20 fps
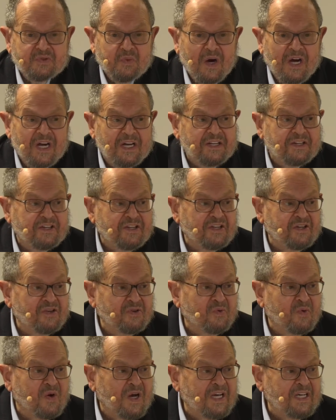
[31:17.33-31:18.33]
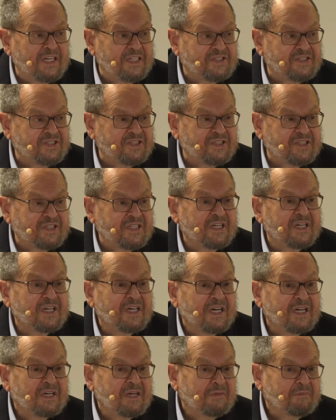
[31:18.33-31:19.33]
why in the US,
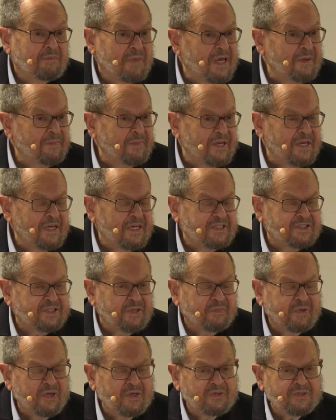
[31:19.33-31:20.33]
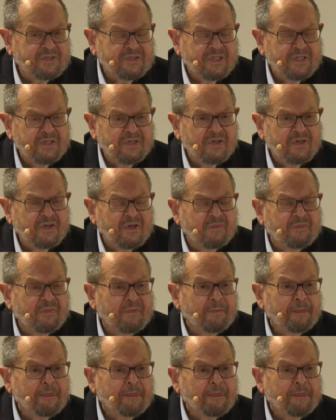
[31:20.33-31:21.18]
maybe as opposed to Europe,